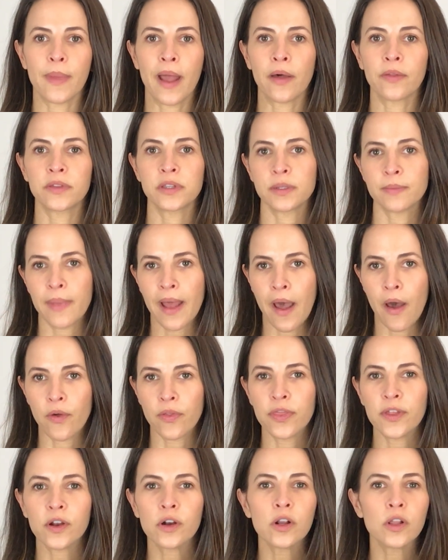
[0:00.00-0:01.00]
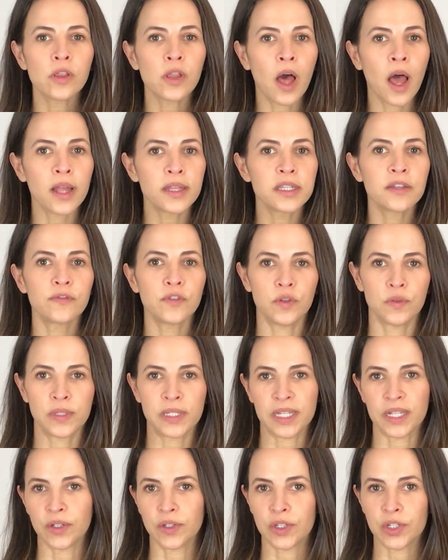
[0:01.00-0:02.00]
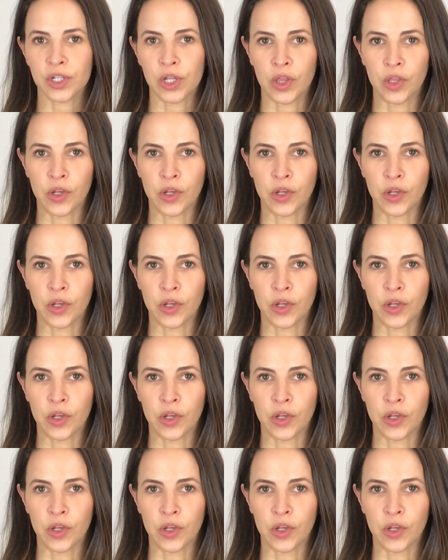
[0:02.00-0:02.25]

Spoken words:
mouth-to-mouth, there are lots of new skills to